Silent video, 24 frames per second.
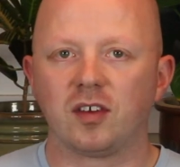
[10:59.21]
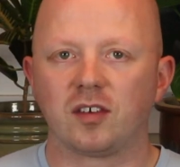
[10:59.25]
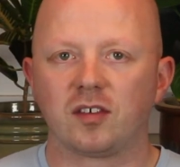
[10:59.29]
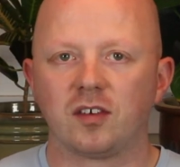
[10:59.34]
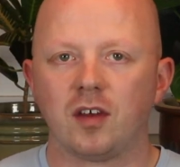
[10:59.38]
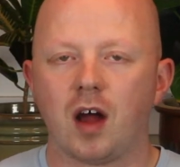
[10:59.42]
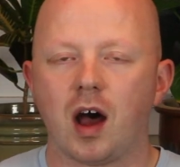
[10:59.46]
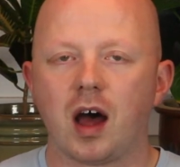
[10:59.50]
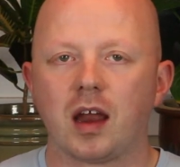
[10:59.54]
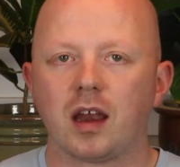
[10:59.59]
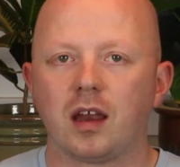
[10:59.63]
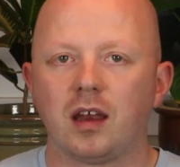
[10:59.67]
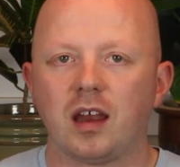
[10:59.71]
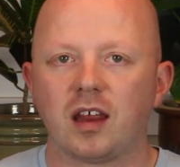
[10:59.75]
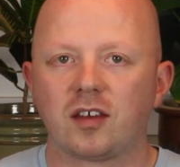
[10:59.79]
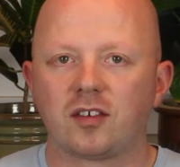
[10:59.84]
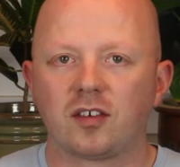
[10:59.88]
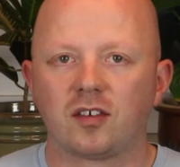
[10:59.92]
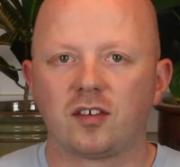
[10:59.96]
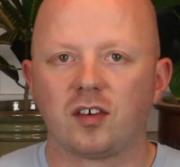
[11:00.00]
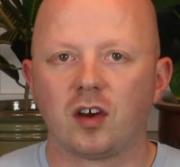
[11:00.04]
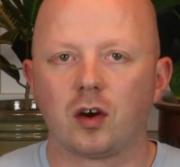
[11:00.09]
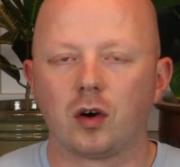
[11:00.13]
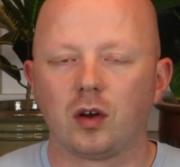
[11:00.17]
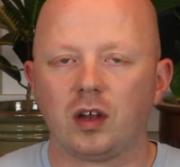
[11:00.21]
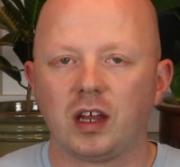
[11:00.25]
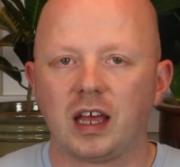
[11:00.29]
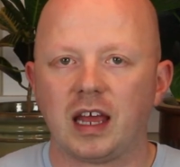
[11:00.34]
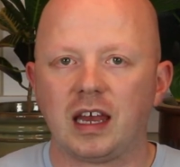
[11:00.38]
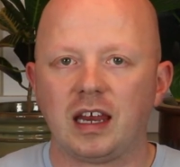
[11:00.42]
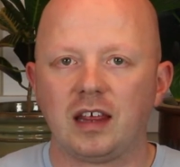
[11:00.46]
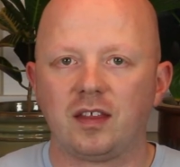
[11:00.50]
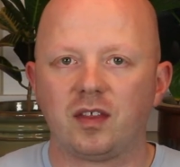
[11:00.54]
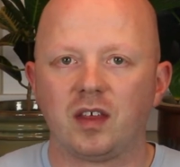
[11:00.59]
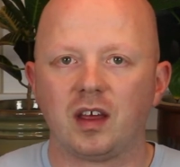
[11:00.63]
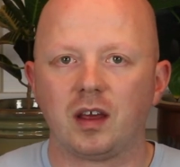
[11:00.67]
It's not necessarily
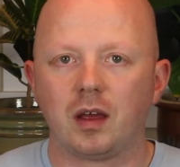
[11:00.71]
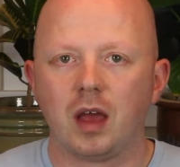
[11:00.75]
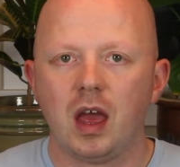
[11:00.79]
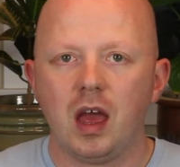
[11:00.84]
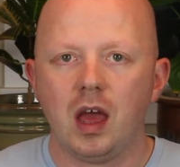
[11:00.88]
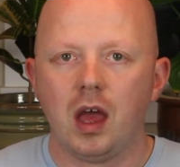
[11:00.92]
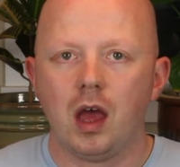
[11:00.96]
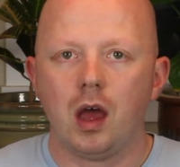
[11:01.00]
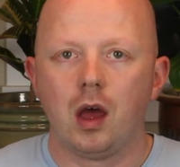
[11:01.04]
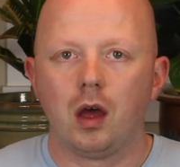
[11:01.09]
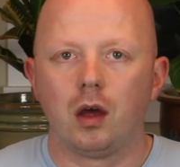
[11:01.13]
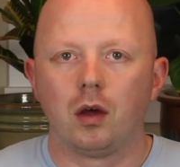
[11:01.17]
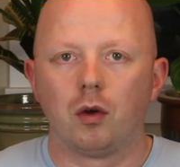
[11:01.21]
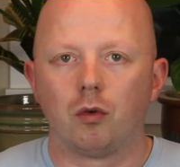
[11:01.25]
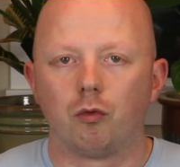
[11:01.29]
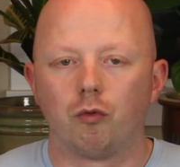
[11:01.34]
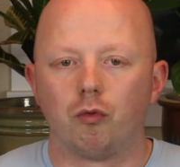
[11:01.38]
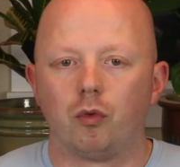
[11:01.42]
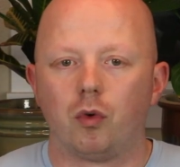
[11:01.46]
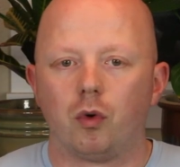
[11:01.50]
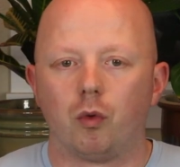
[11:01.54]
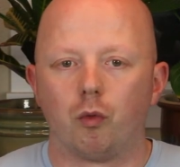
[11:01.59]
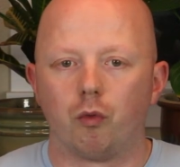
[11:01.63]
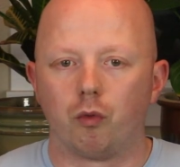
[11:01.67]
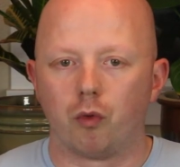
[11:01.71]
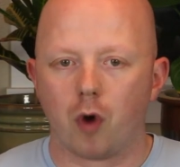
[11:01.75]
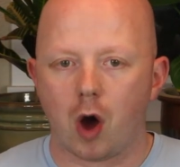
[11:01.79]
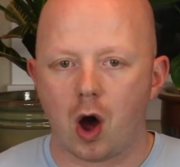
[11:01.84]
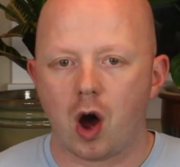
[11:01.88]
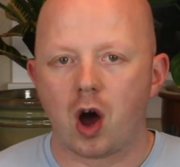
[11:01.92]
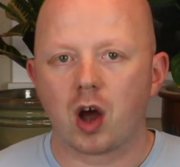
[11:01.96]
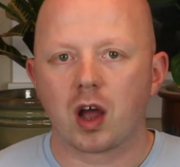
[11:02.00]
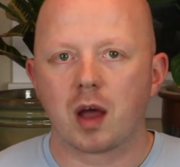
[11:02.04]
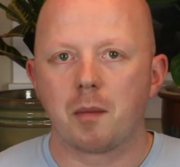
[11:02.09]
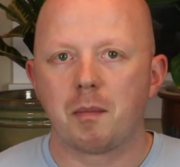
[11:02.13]
anything wrong